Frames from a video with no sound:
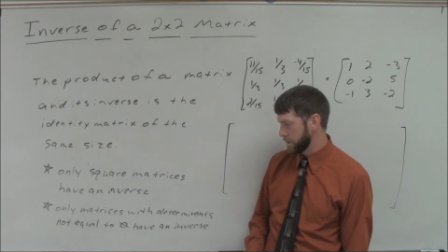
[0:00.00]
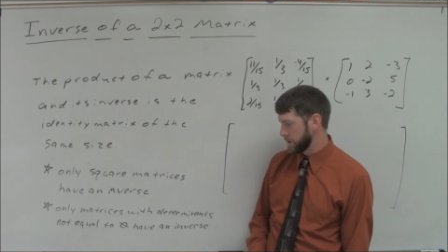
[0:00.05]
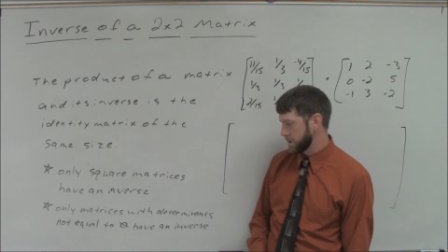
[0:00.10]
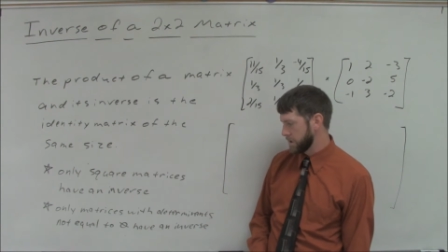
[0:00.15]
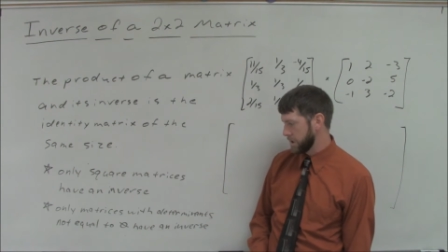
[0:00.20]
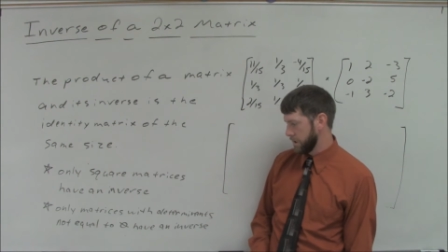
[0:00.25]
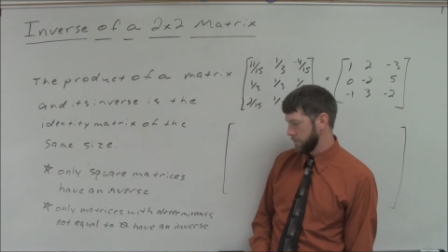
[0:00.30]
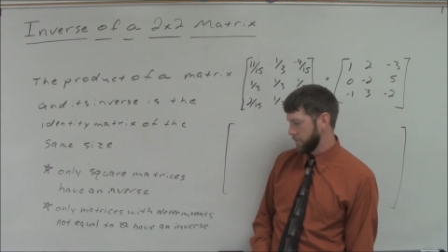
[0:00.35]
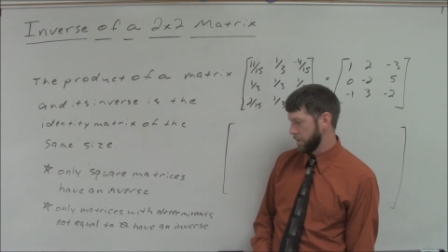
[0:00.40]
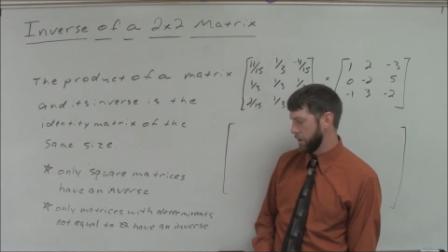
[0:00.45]
to
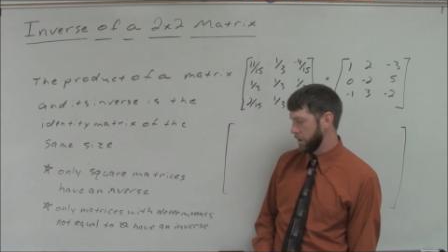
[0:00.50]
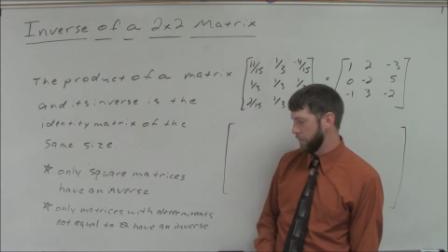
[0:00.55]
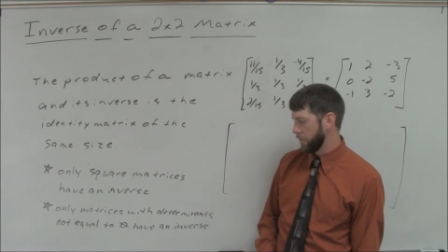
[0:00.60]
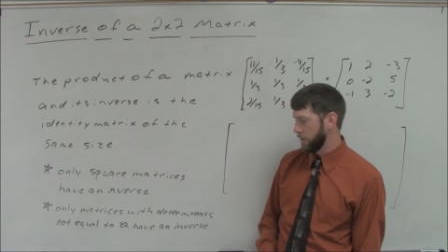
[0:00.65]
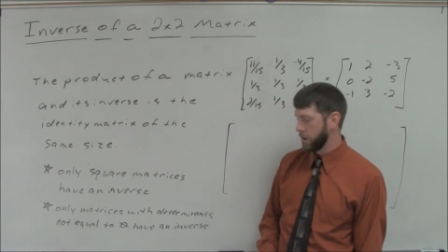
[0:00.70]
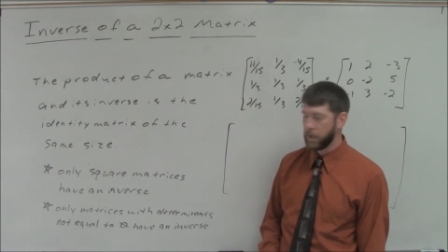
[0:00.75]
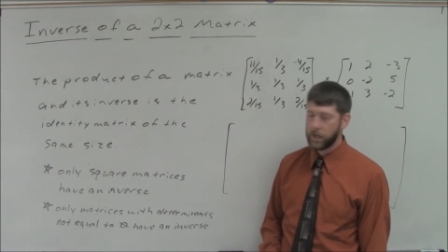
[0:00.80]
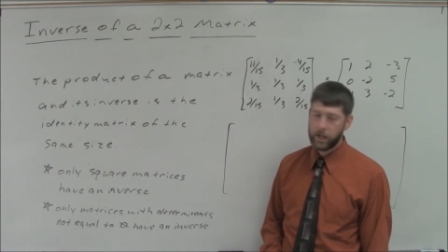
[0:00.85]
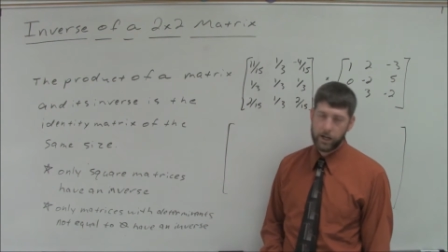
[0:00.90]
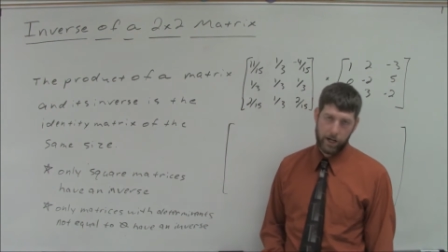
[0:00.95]
zero
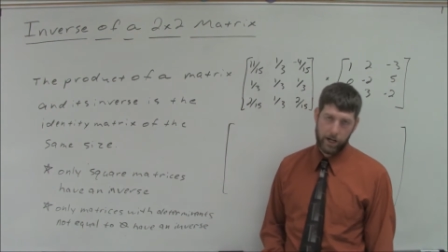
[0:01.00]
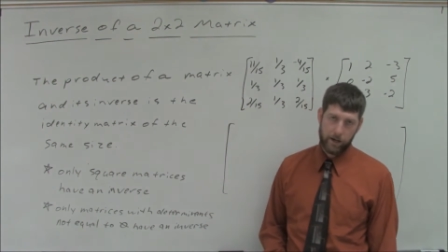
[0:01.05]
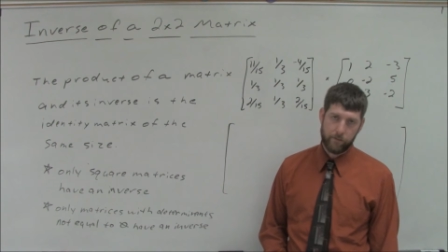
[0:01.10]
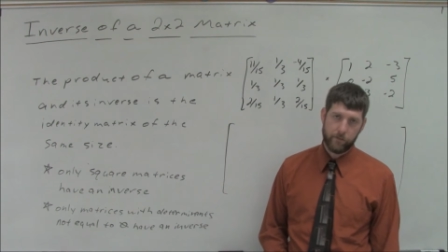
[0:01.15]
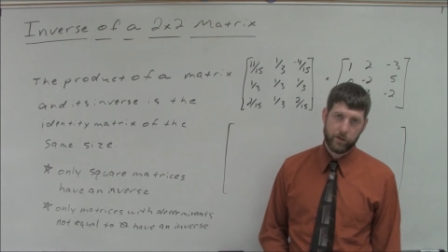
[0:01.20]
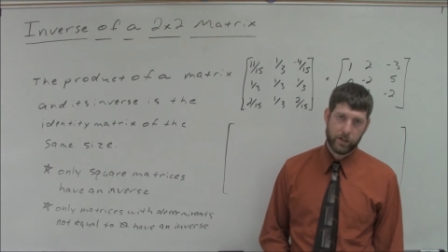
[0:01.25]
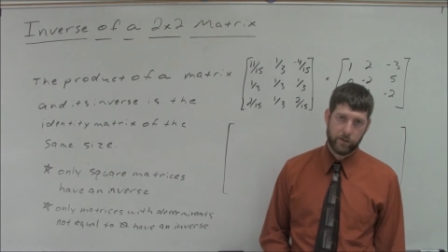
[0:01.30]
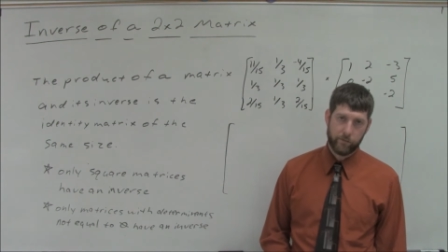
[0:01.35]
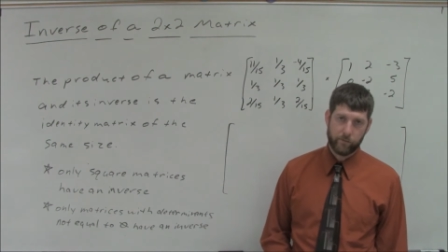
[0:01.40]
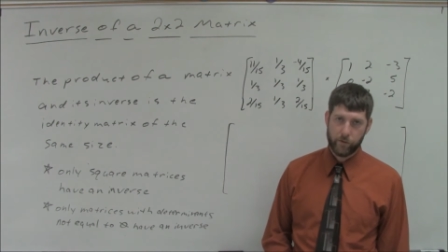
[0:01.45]

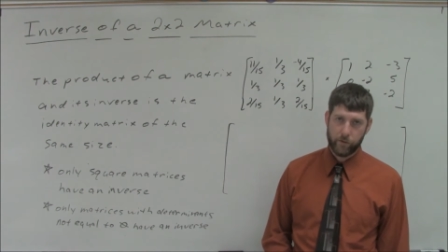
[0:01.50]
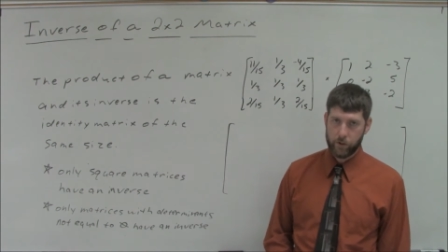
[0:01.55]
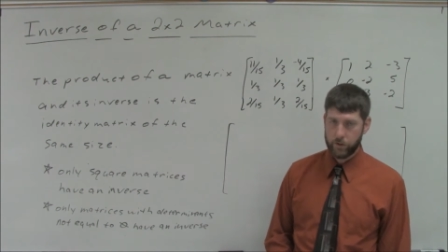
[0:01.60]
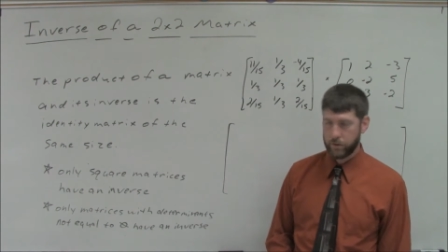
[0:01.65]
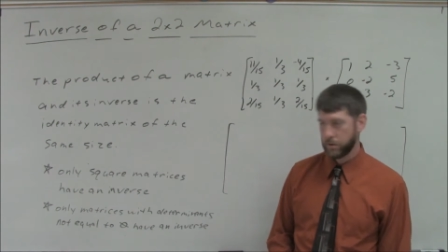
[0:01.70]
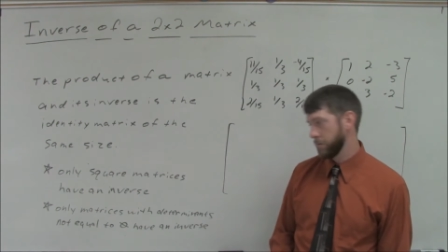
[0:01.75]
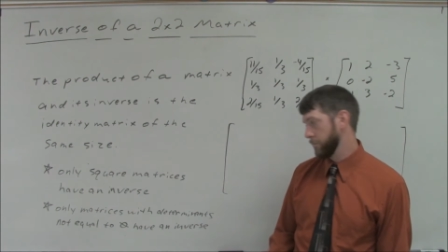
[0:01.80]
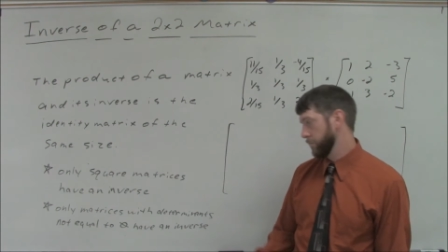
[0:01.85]
have an inverse.